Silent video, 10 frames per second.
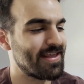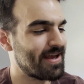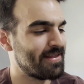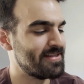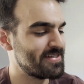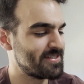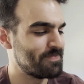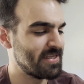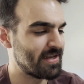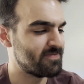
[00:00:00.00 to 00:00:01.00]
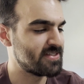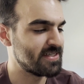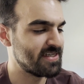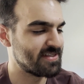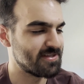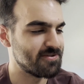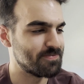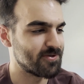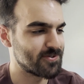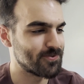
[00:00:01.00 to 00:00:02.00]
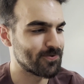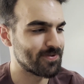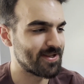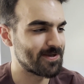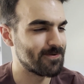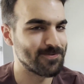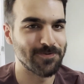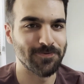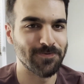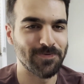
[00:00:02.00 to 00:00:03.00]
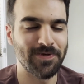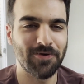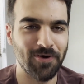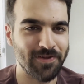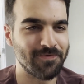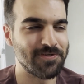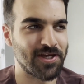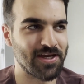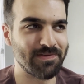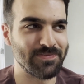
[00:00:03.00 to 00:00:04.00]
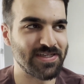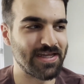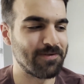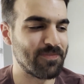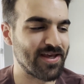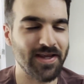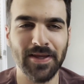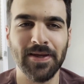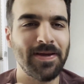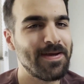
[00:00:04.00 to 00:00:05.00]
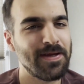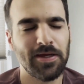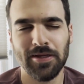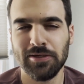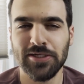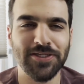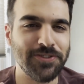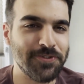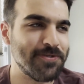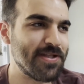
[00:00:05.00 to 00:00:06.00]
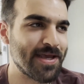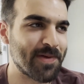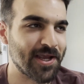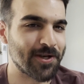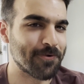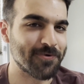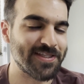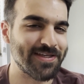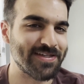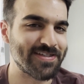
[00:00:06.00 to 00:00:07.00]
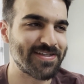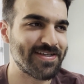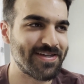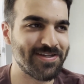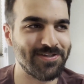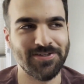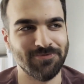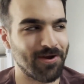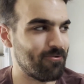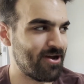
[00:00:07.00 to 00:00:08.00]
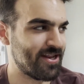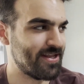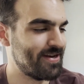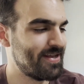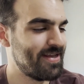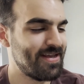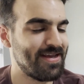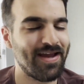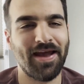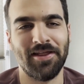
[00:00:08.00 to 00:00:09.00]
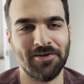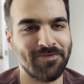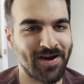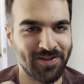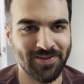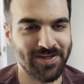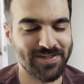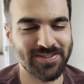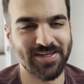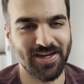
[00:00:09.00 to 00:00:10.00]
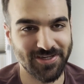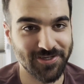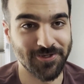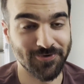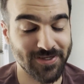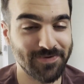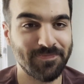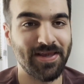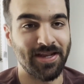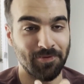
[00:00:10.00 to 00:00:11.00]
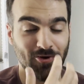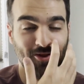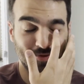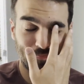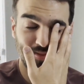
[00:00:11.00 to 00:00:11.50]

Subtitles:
This is something that I've seen at the used bookstore that I go to quite a few times, and I'm like, am I gonna read this? Do I want it? Then I finally decided to do it, and I bought it,